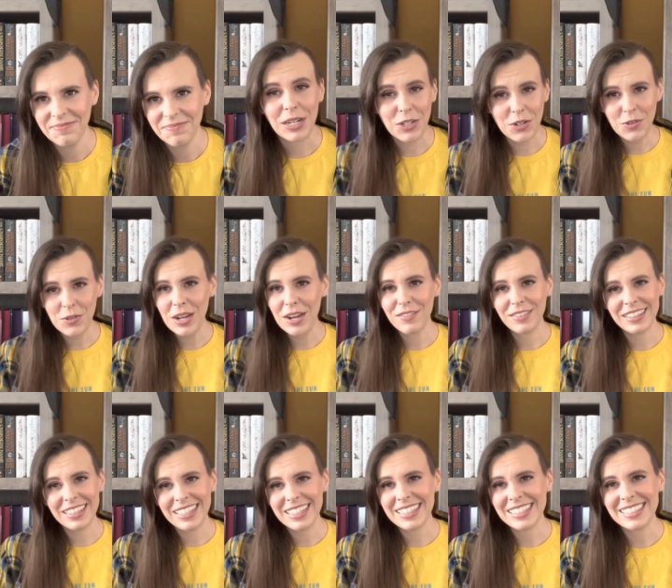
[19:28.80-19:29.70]
I don't know
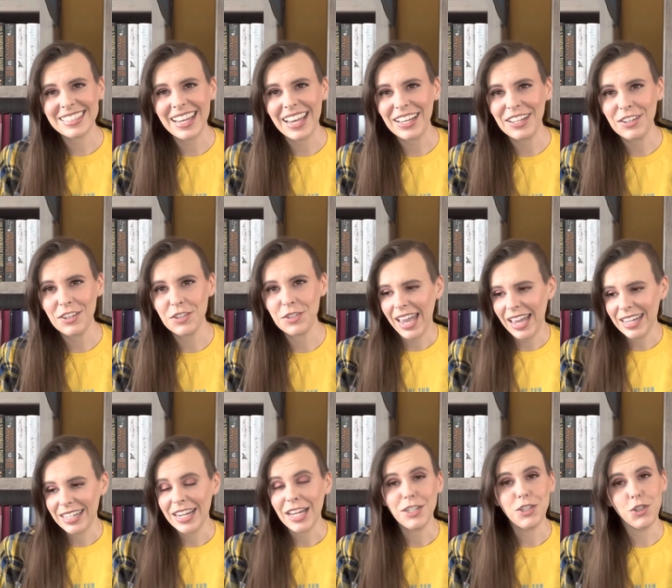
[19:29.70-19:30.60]
everything it entails,
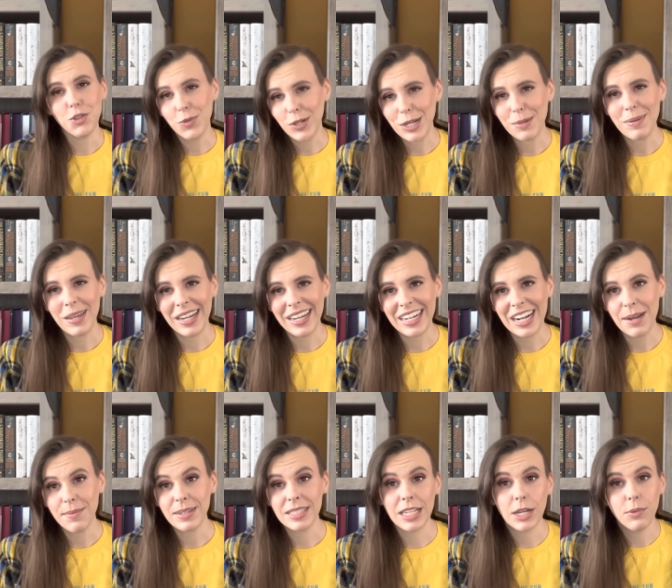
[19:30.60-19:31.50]
and I do want to pick it
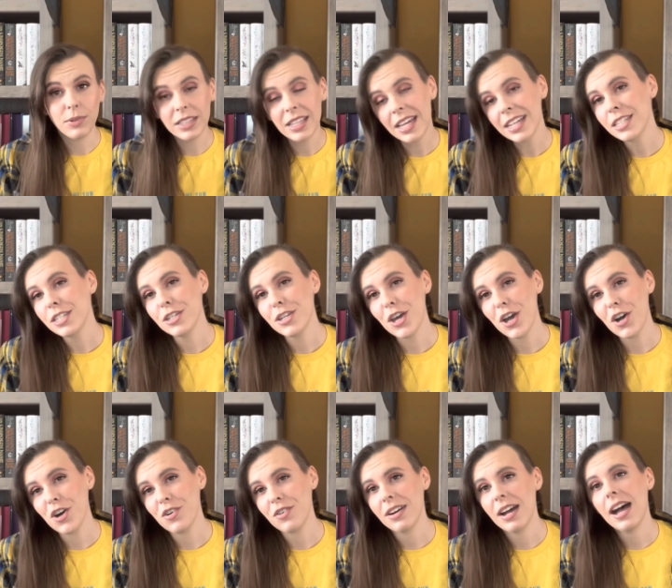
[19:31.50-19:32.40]
up because I would like to
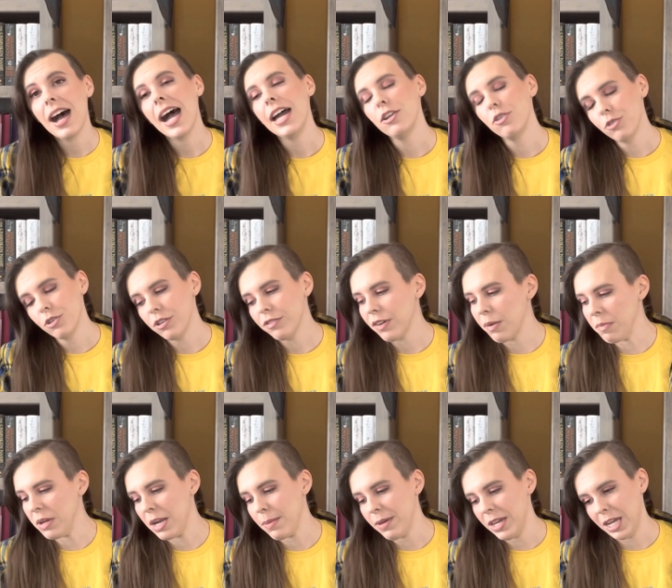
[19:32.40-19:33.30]
know. I don't know if I'm
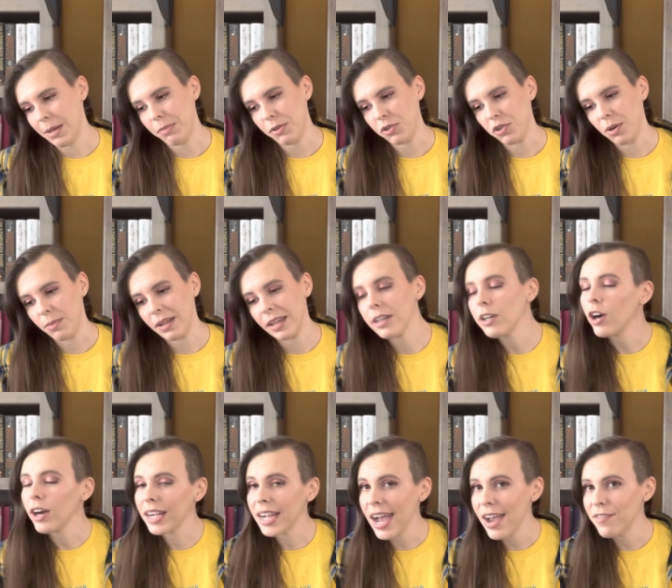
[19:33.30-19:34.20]
going to pick up the Stormlight
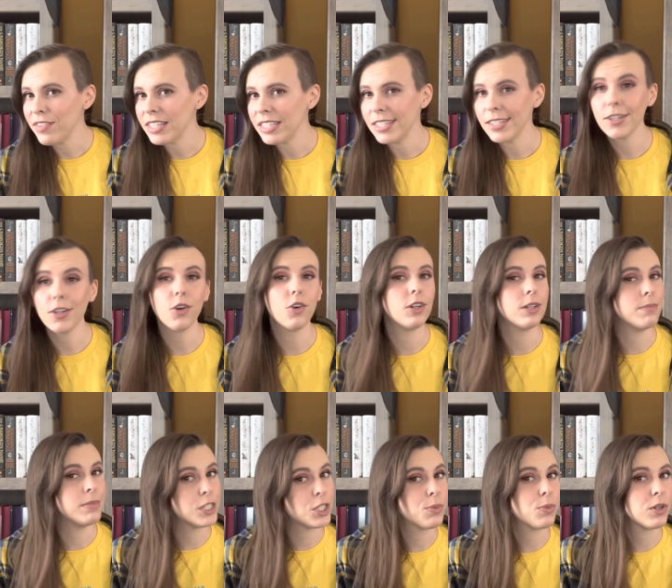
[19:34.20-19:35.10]
Archive this year or
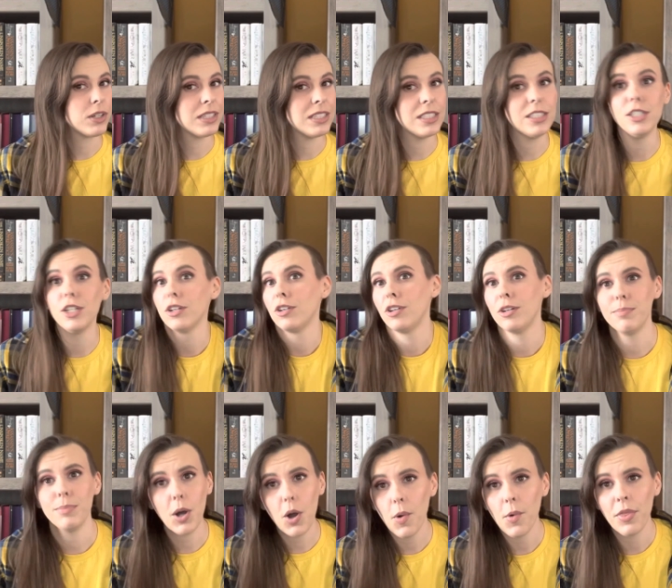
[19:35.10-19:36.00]
Mistborn this year or
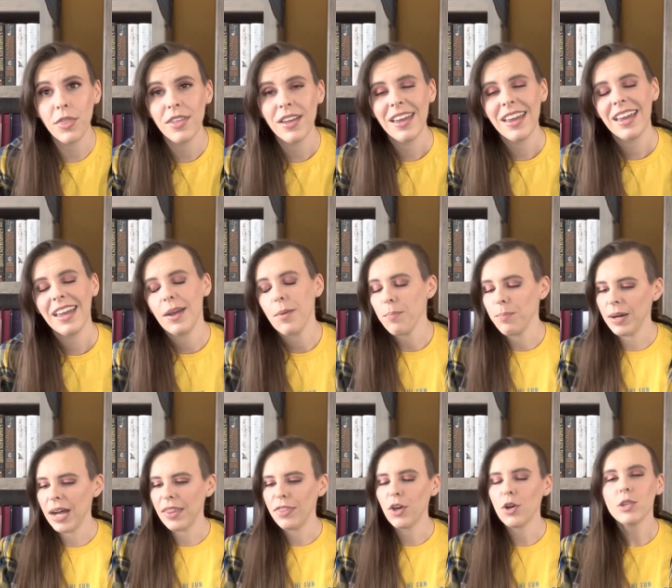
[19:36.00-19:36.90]
both,
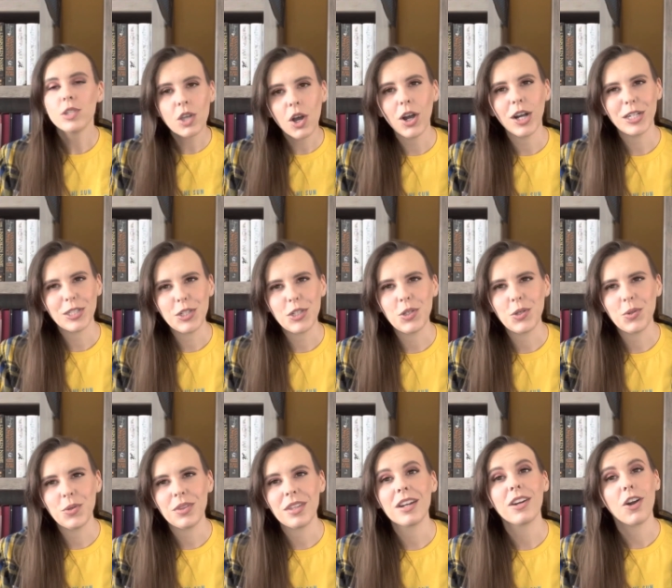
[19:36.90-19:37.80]
but those are
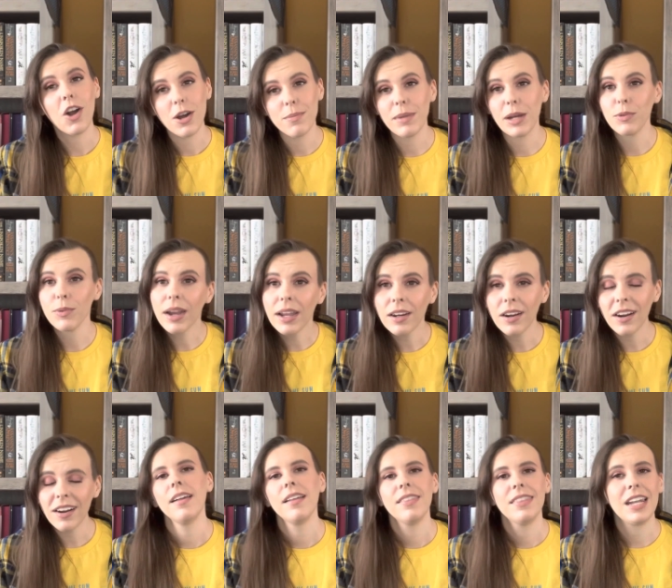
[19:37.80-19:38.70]
two that are on my
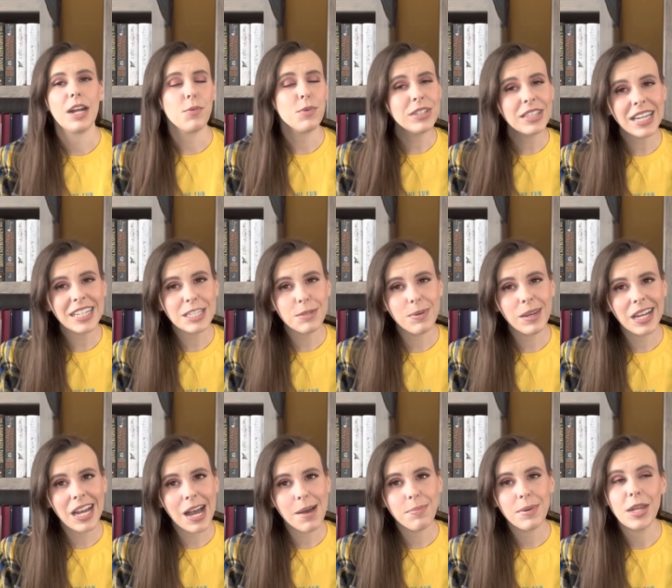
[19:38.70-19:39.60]
radar that I would like to pick
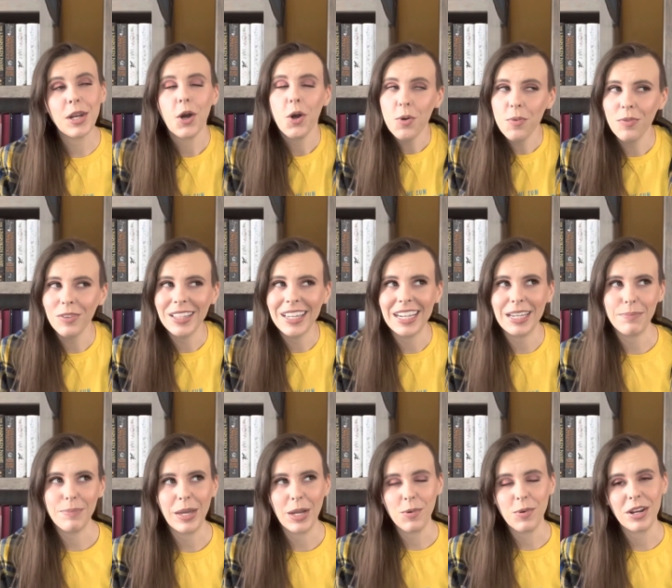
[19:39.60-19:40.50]
up, and hopefully I can
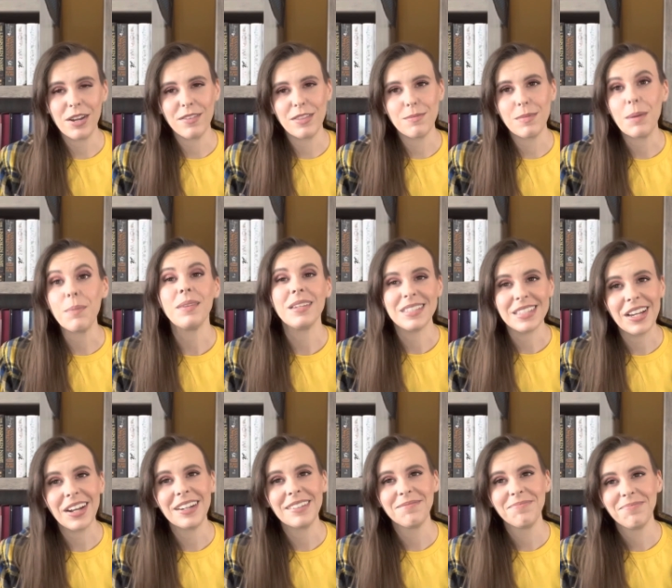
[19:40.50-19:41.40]
pick one of them up this
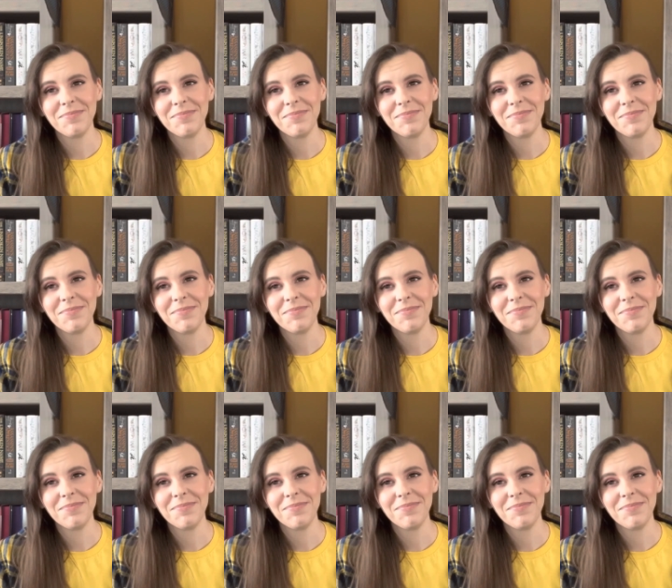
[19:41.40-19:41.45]
year.